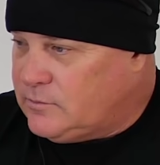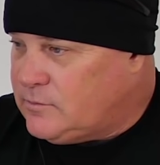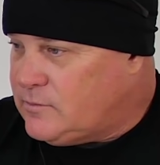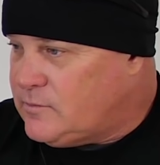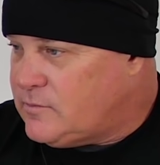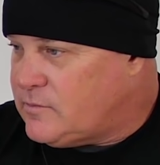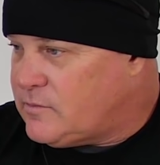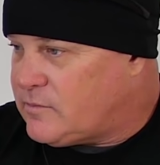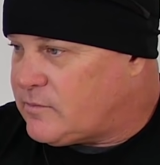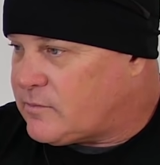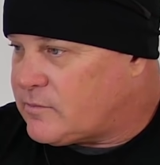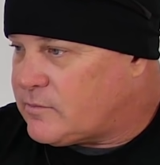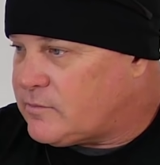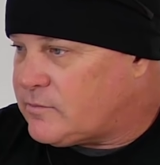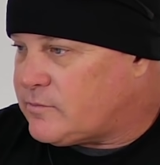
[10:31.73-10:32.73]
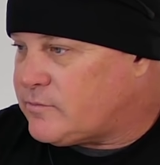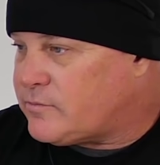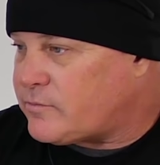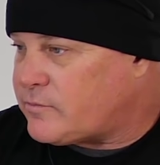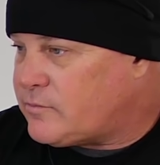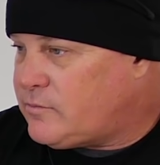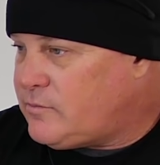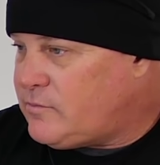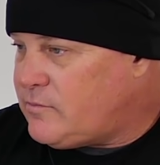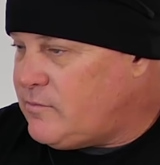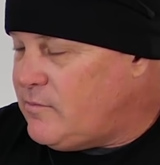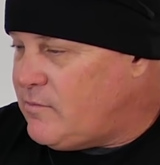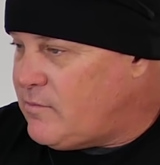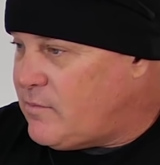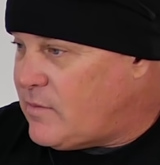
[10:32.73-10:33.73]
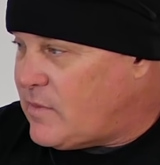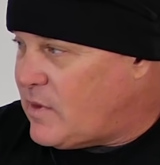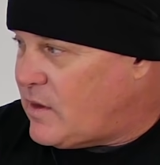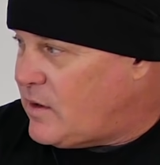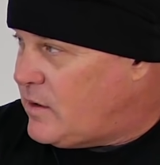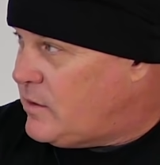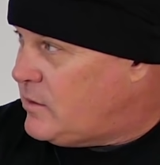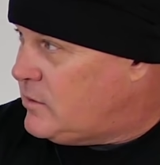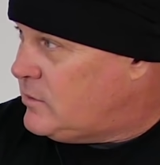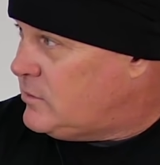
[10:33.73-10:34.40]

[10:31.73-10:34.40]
(not speaking)